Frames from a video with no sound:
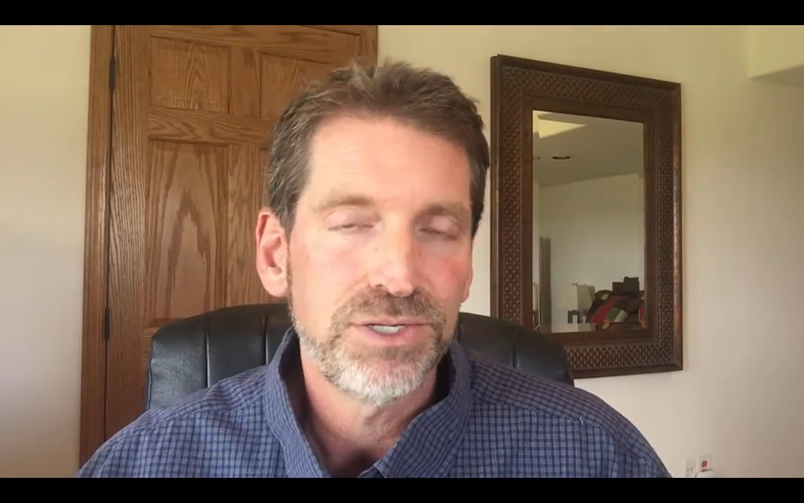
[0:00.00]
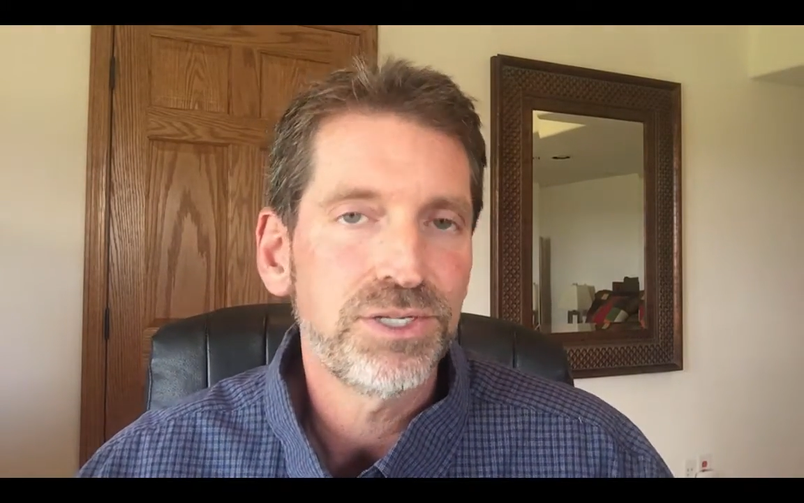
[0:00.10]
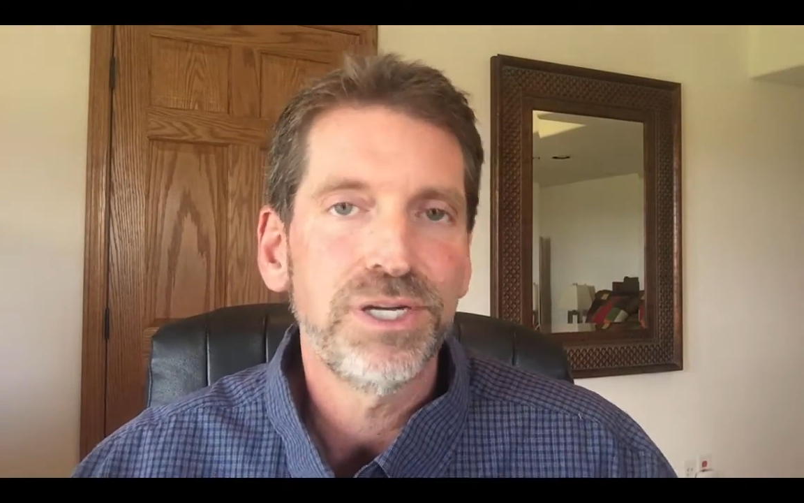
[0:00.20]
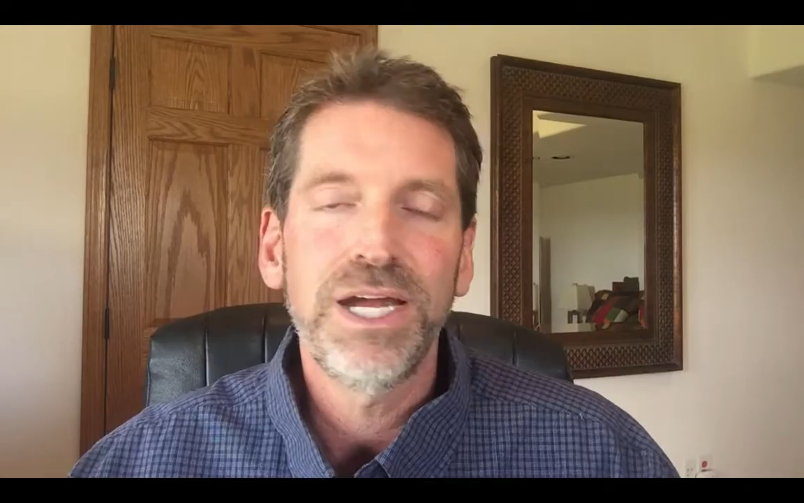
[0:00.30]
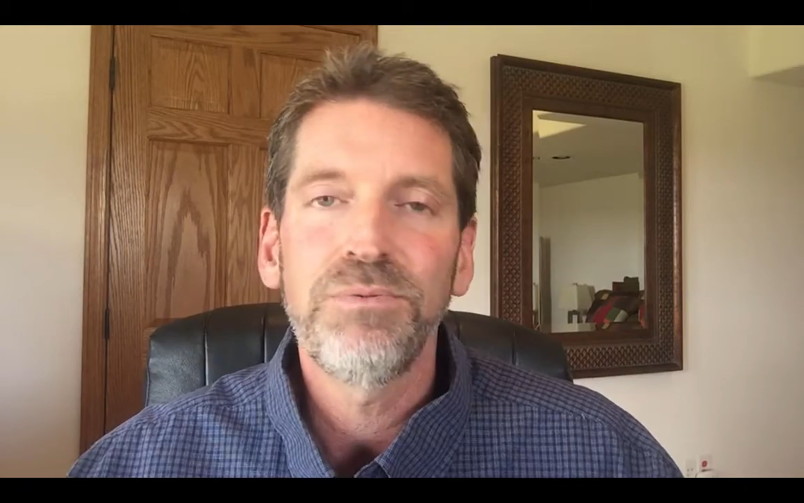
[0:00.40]
You
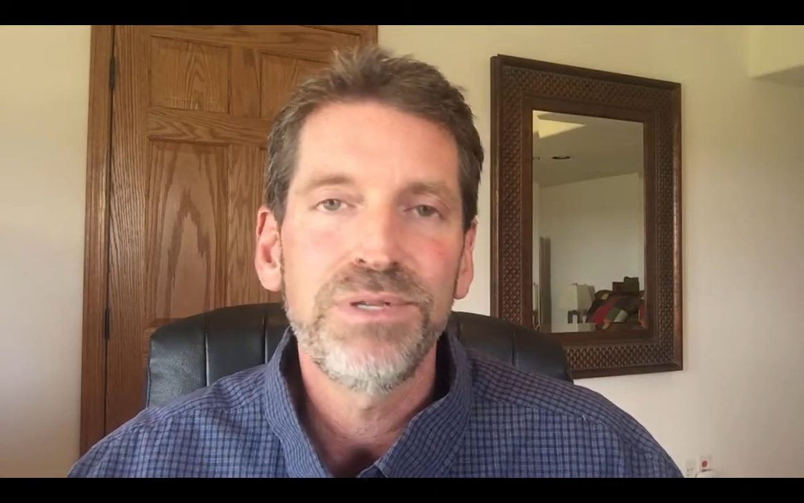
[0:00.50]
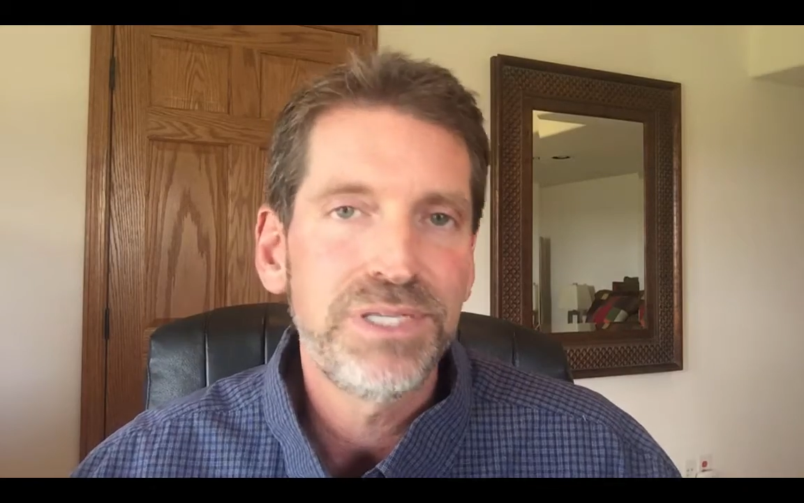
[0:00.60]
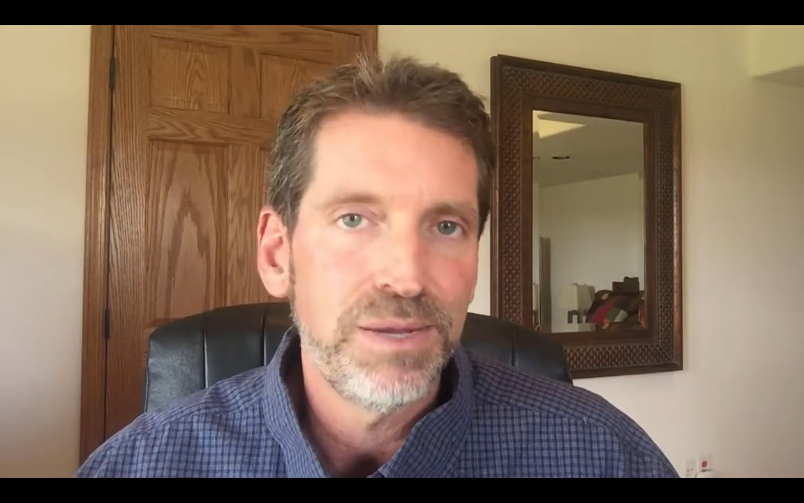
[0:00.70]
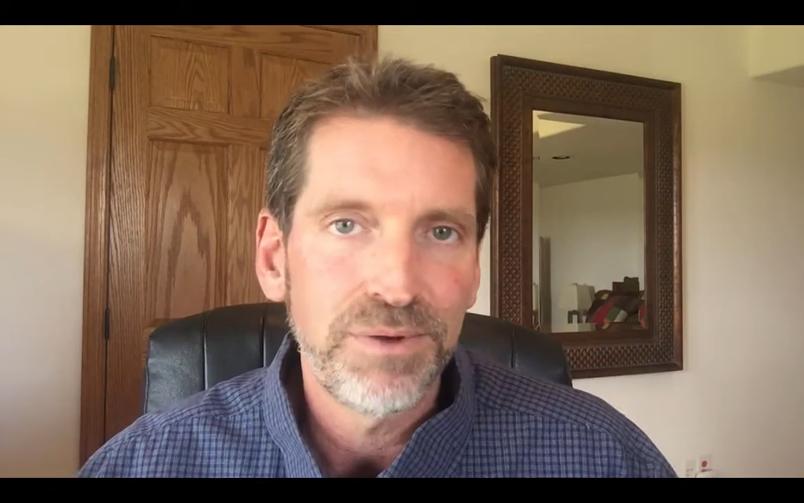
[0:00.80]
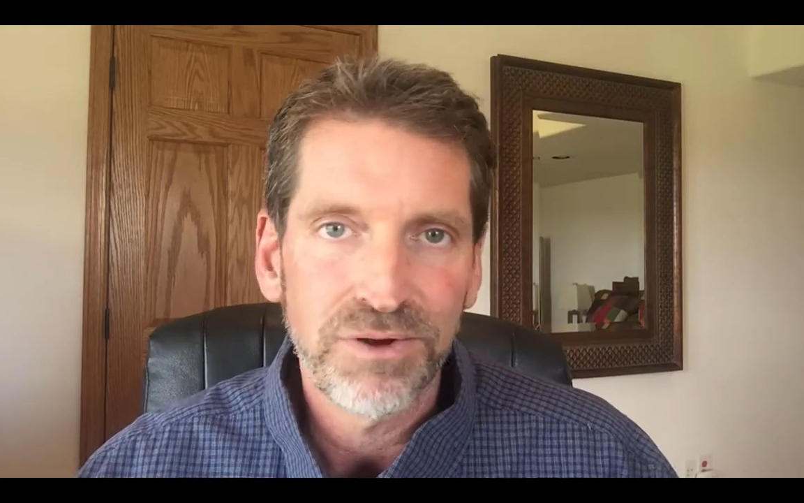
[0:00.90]
start out with
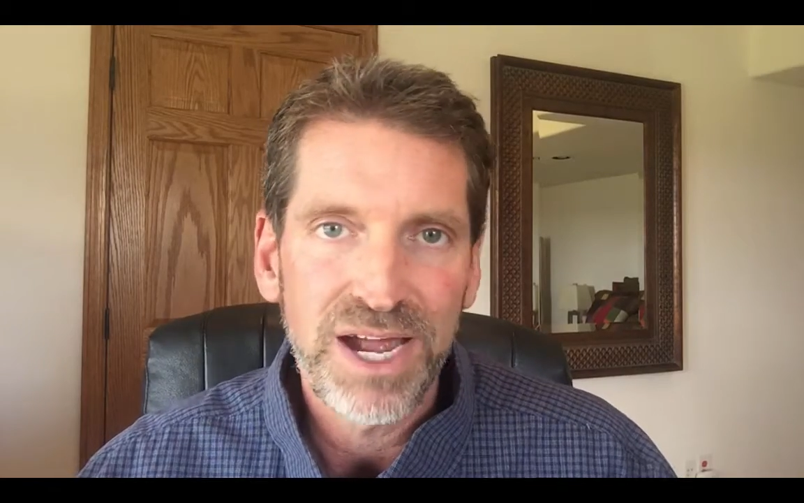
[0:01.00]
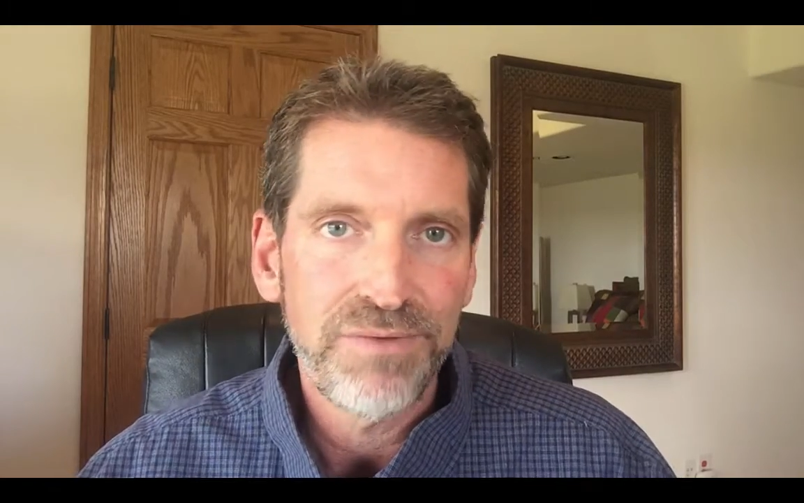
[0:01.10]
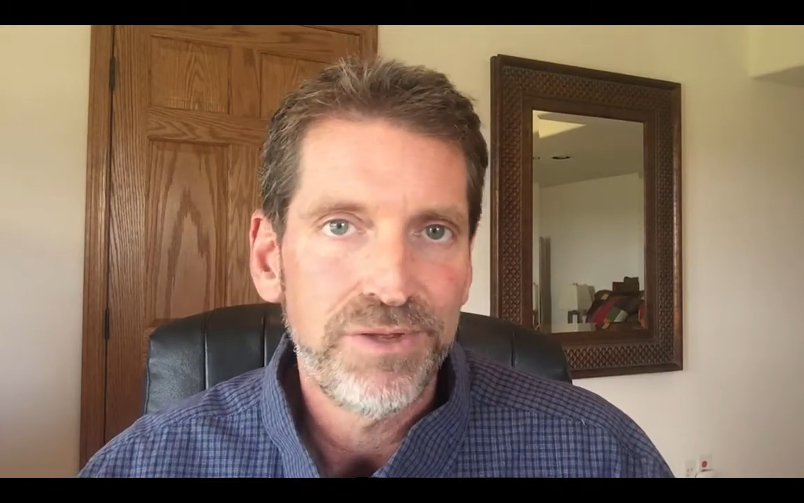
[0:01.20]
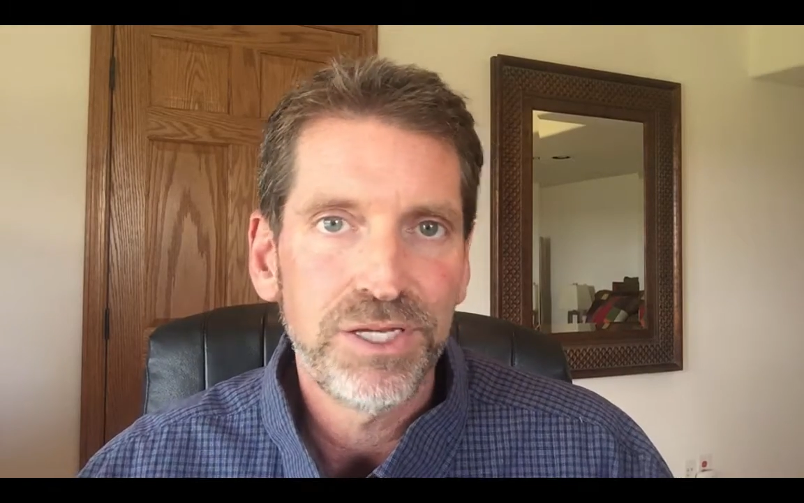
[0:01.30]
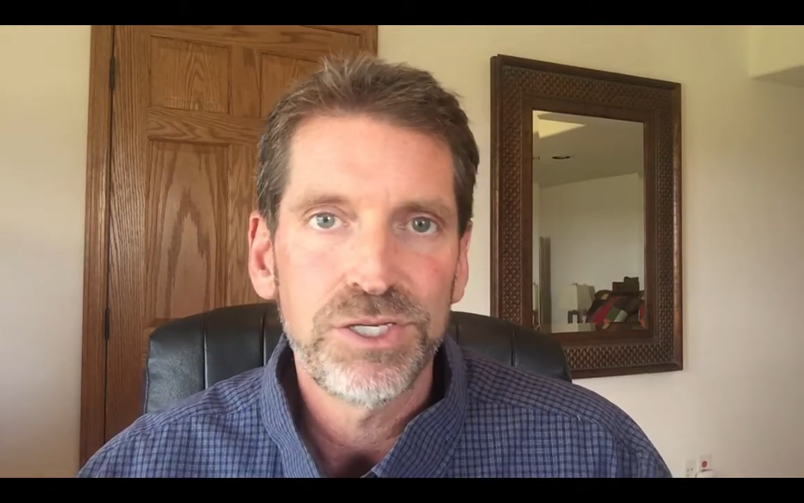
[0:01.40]

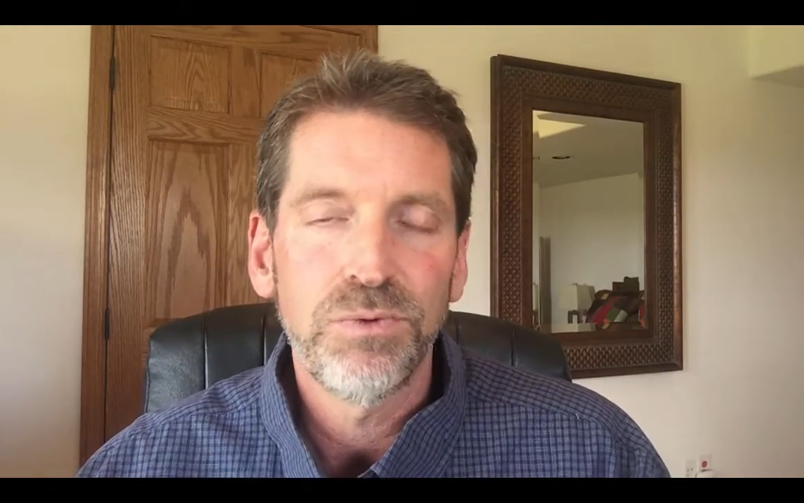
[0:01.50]
demographics,